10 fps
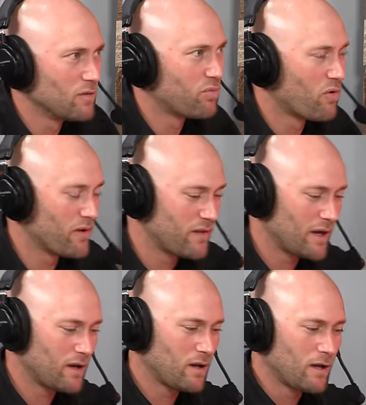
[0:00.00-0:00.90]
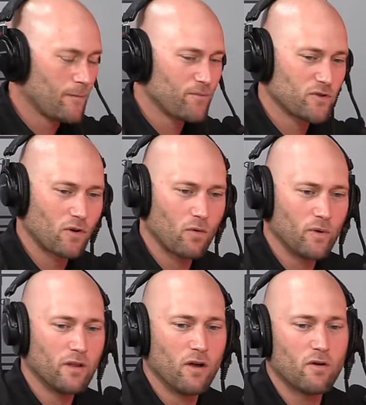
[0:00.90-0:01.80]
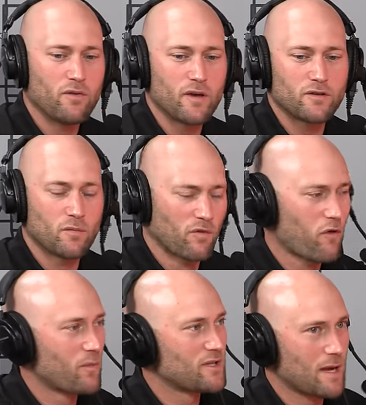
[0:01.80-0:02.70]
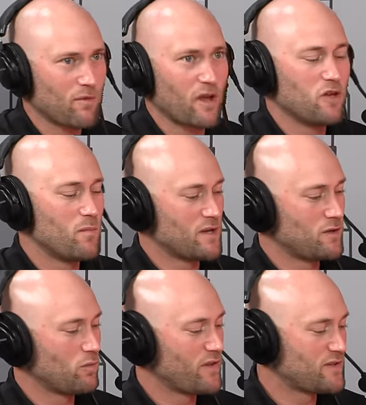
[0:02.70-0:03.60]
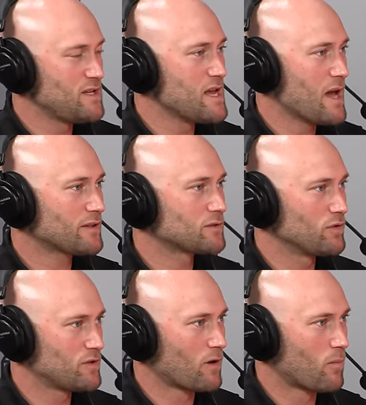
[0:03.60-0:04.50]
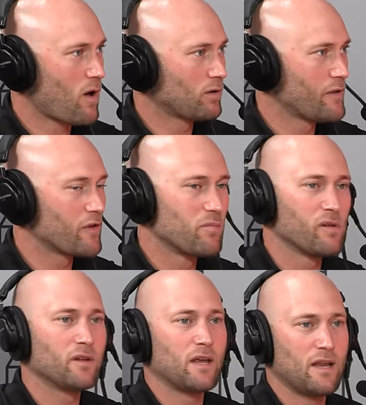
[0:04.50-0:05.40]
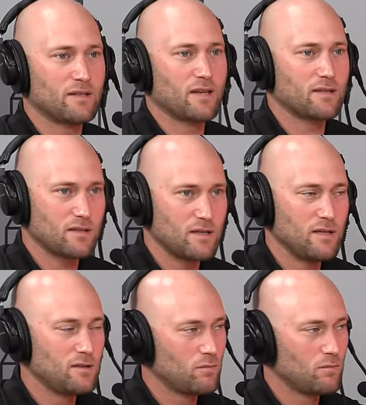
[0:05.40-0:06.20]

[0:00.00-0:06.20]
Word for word: good point. That so we load the Superformance ammo, like you mentioned, with C X, which is our monolithic bullet, and S S Ts.